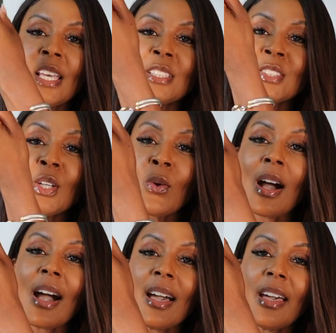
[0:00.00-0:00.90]

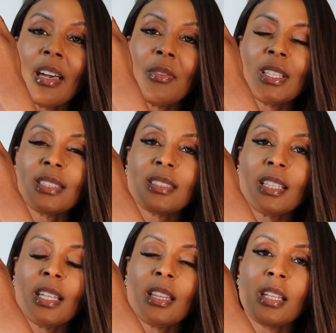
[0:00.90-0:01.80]
So I have this
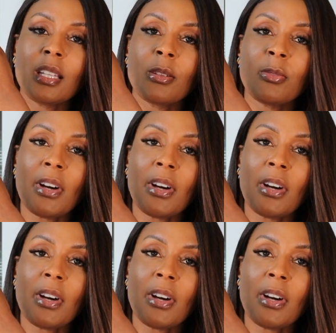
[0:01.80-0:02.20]
in the